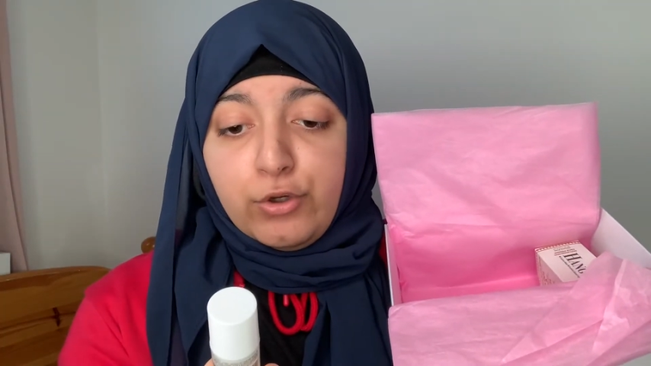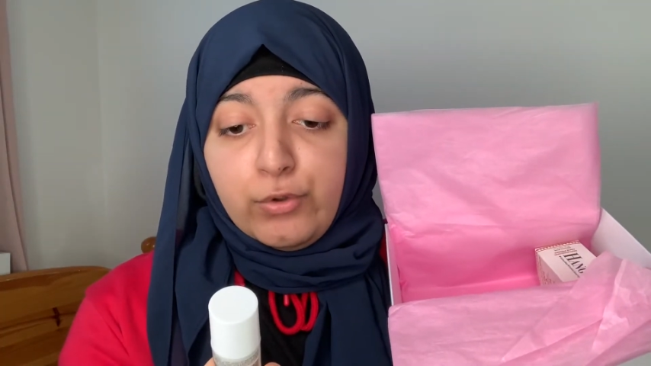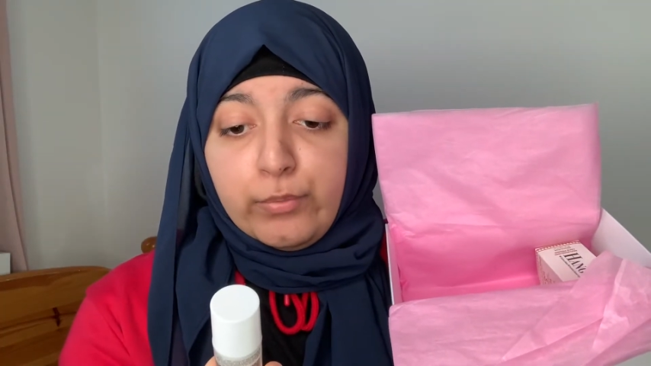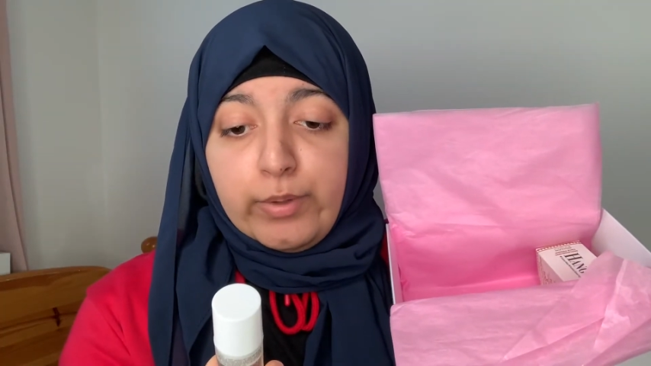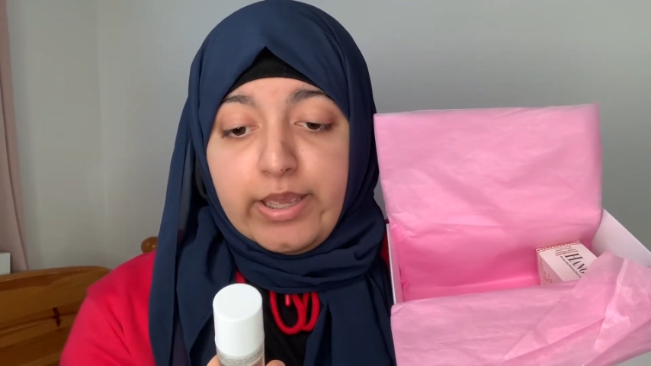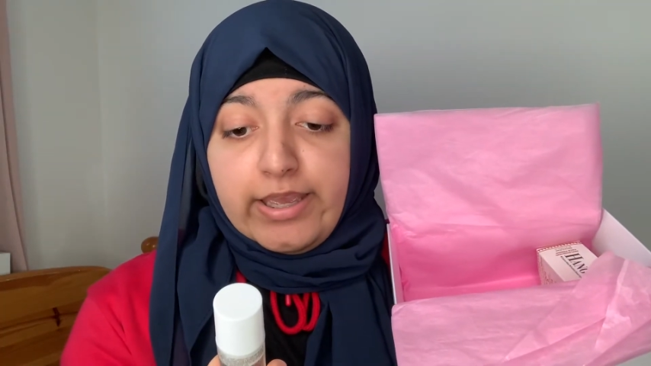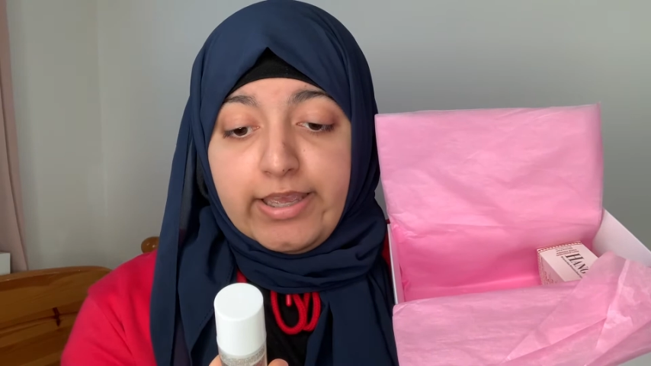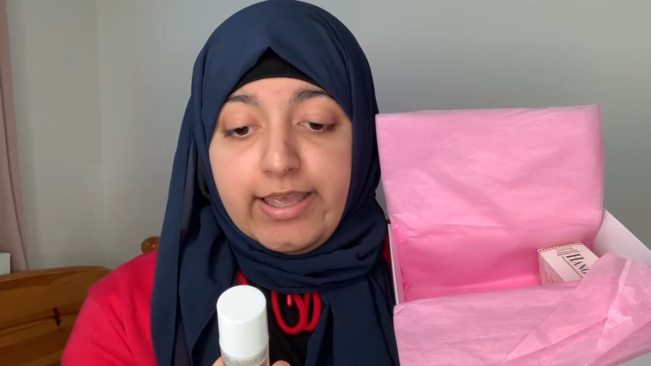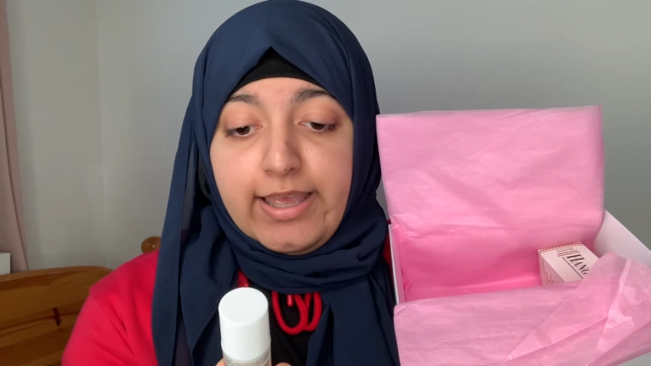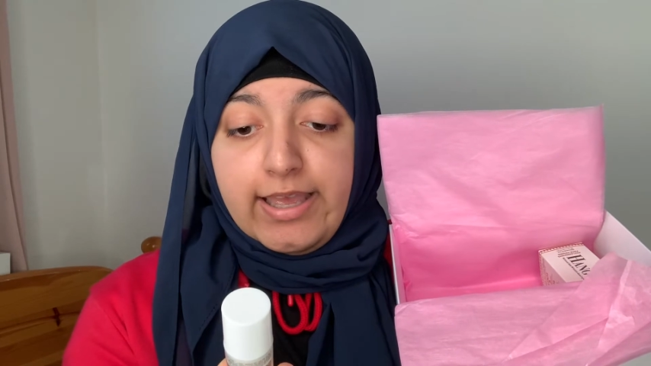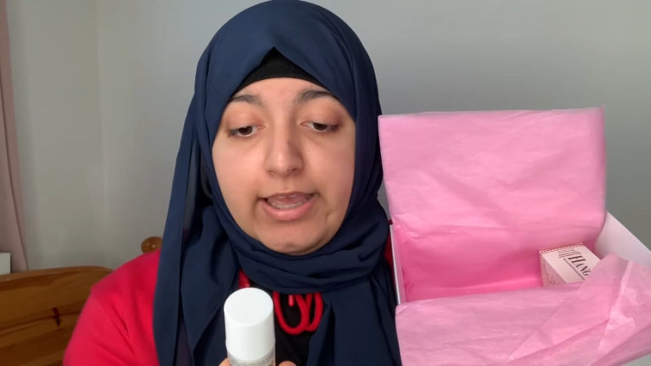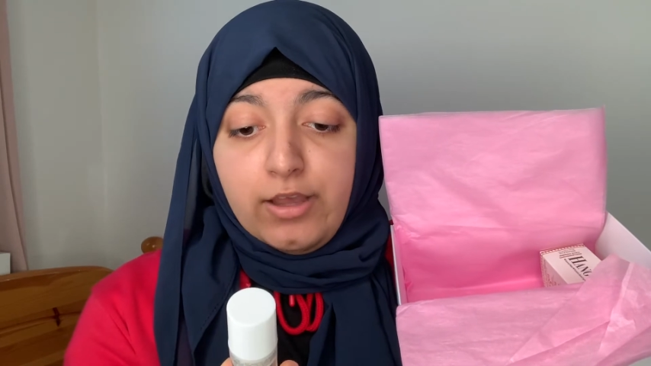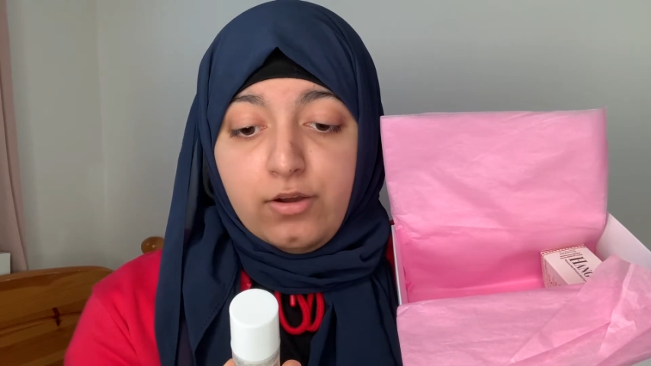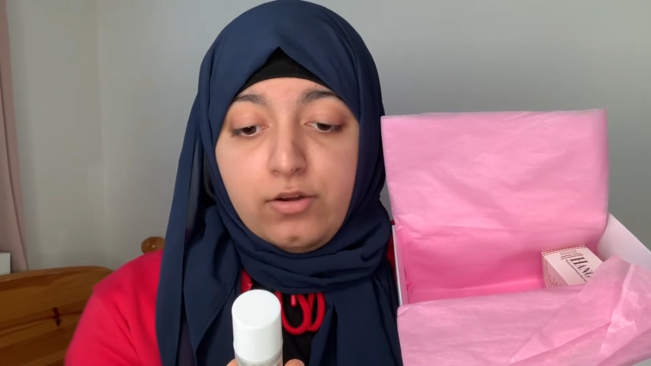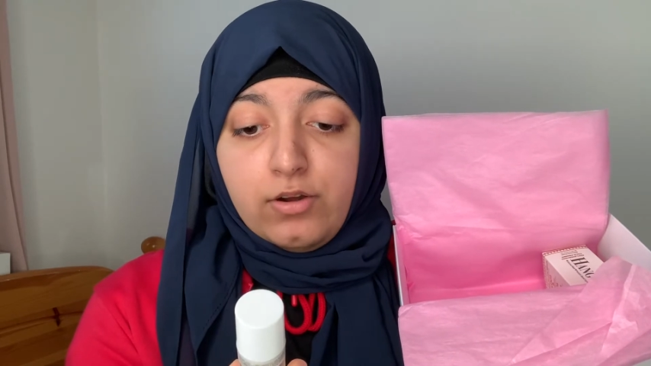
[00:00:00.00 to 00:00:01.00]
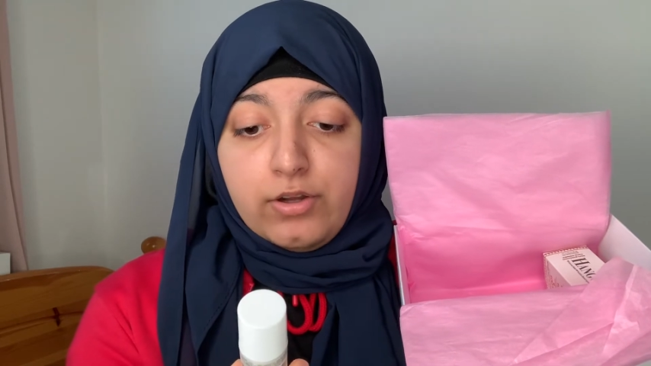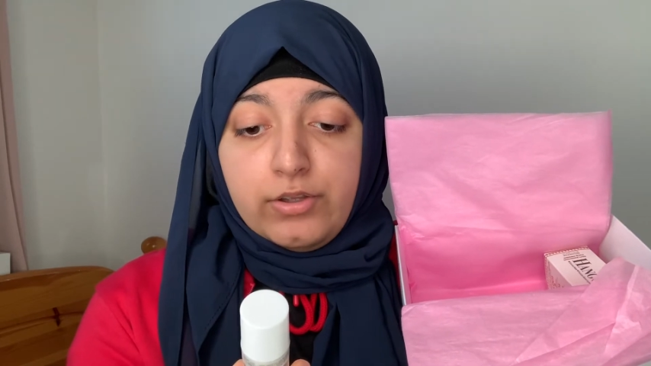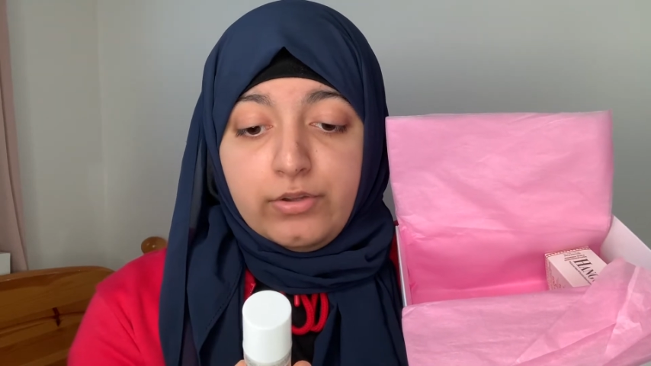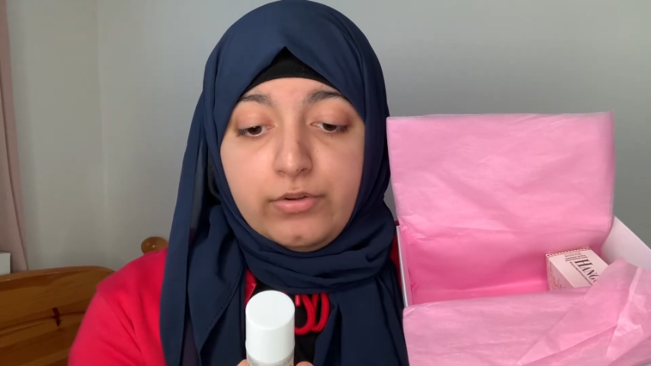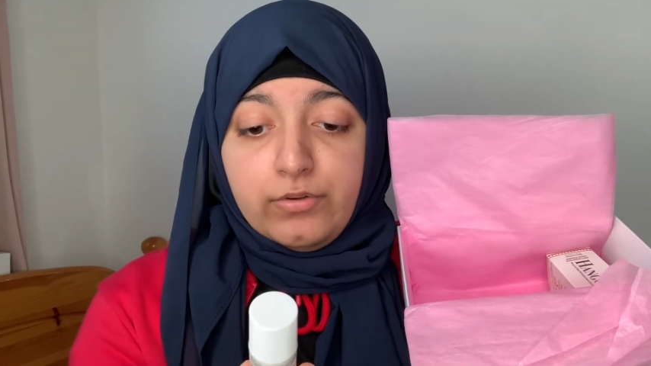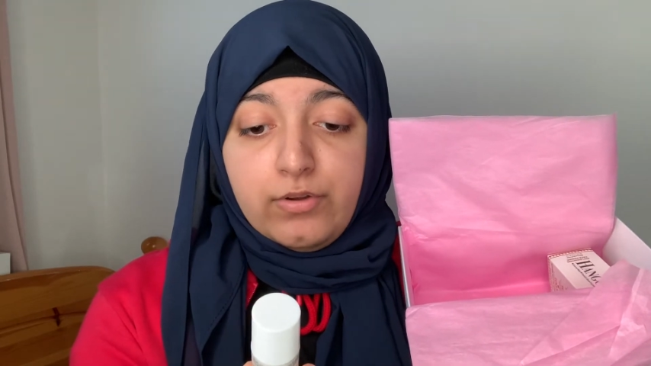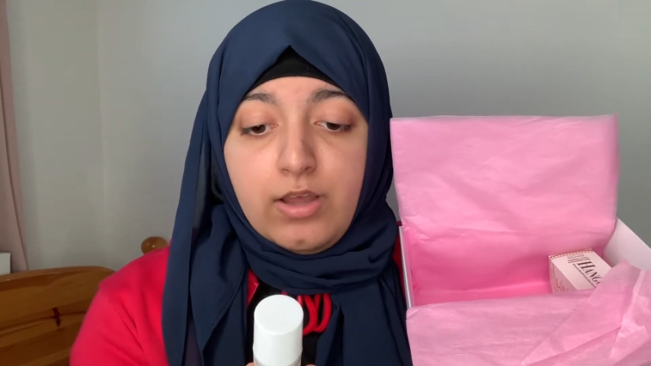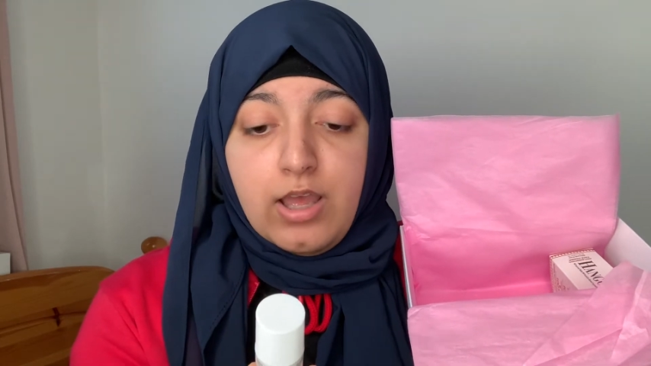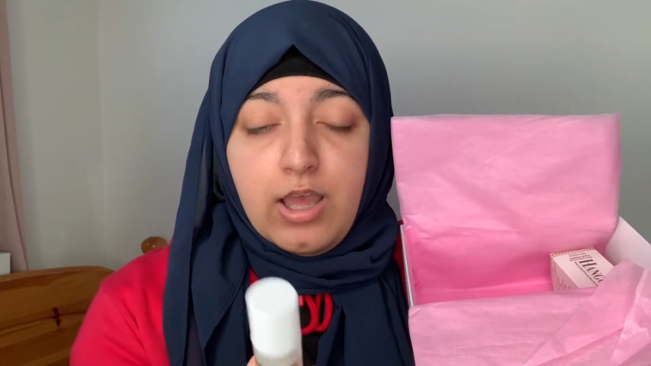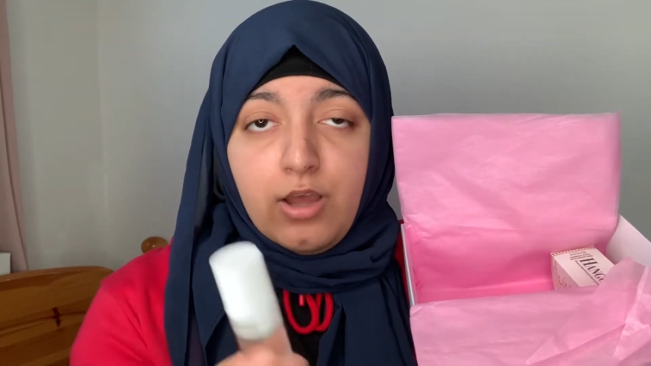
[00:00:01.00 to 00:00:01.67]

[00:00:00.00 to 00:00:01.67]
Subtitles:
Uwe hair oil,